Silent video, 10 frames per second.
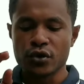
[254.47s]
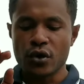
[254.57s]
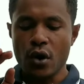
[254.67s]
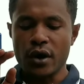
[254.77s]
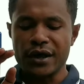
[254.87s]

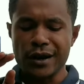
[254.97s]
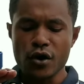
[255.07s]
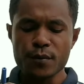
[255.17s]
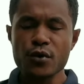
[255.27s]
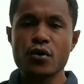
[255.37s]
Okay, now
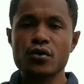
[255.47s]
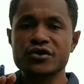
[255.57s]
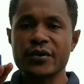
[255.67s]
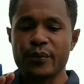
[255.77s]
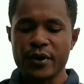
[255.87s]
you may go
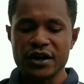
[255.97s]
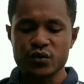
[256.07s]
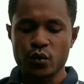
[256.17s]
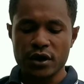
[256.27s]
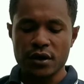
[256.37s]
to a
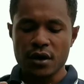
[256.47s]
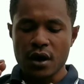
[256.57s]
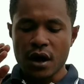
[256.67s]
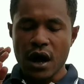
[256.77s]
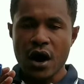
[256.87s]
pathway
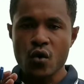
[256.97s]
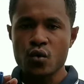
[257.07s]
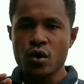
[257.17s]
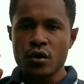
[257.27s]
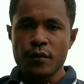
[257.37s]
how
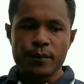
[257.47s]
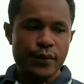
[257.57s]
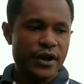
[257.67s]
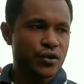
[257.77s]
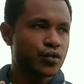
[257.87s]

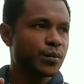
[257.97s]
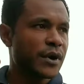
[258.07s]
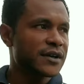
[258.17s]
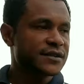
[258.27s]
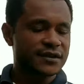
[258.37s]
by you
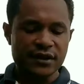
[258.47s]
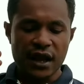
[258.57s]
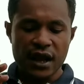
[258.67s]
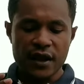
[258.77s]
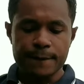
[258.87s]
must
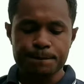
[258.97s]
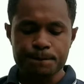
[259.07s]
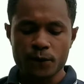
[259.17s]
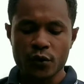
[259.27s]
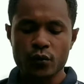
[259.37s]

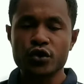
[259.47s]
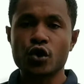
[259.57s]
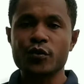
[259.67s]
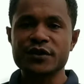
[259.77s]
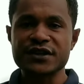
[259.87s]

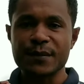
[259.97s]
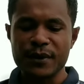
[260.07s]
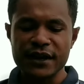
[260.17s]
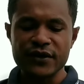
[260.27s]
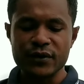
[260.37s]
withdraw him this
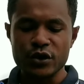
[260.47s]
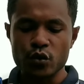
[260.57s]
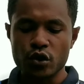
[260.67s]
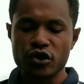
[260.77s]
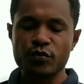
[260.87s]
money where you
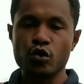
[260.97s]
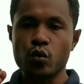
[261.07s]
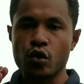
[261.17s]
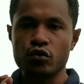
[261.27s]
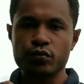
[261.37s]
work him all
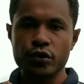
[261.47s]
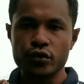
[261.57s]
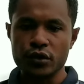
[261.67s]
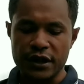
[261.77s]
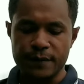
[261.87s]
work
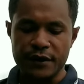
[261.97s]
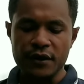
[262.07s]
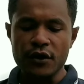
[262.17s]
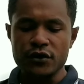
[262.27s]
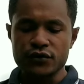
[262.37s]
blue lemon.
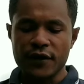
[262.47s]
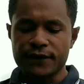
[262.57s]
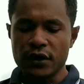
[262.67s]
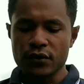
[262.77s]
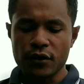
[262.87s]
So
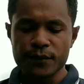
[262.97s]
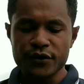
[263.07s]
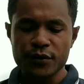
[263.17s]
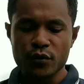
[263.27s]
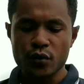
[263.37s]
after you
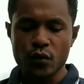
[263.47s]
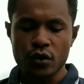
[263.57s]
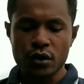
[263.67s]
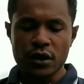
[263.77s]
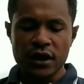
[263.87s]
complete him all
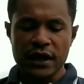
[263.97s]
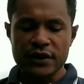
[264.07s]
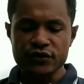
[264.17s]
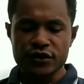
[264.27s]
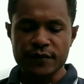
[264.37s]
work,
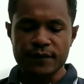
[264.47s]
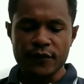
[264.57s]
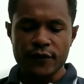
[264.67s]
kind of same.